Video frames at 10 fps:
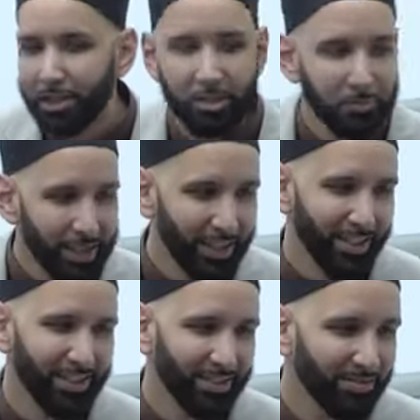
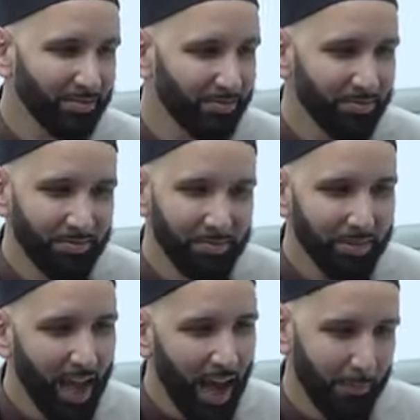Kashmir
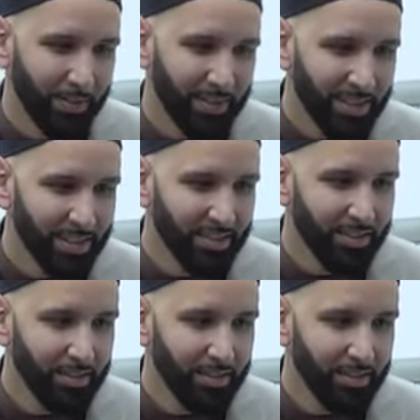happens,